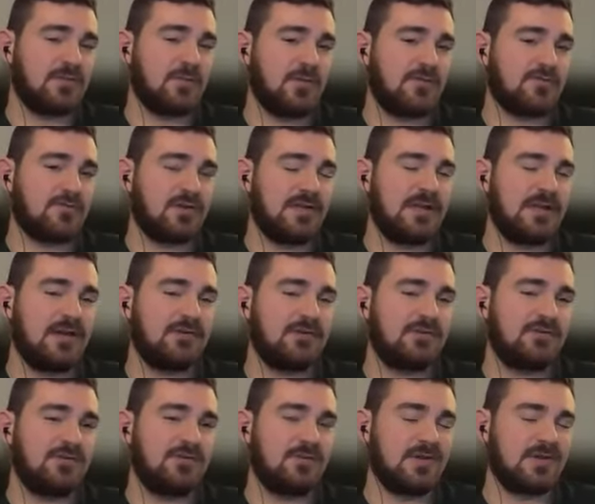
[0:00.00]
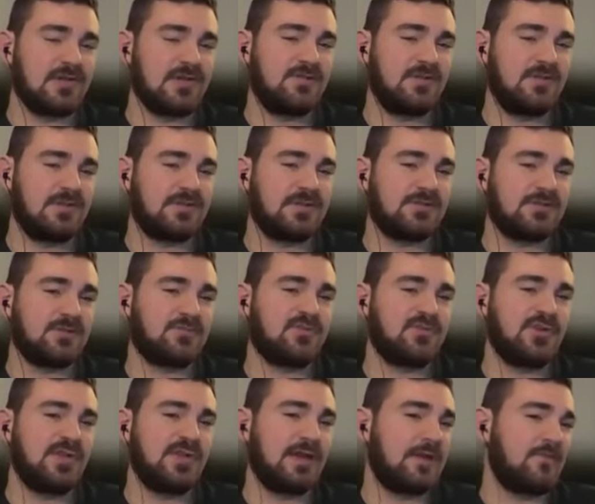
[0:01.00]
and Wolverine out too, because I feel like that's a
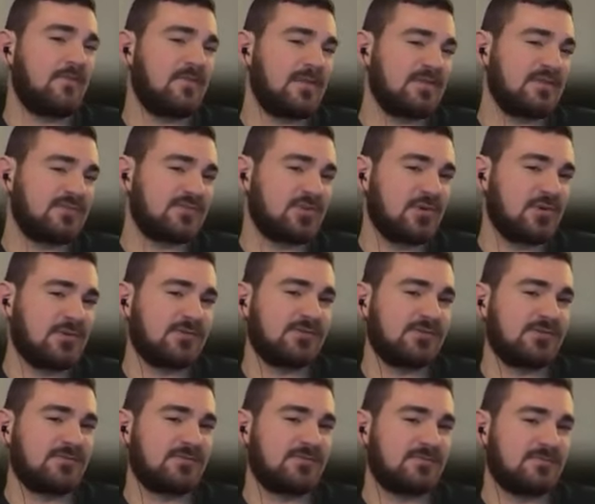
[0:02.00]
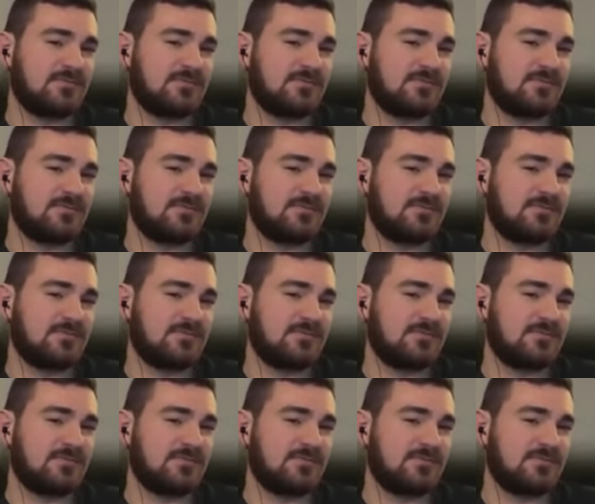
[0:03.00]
pretty obvious choice.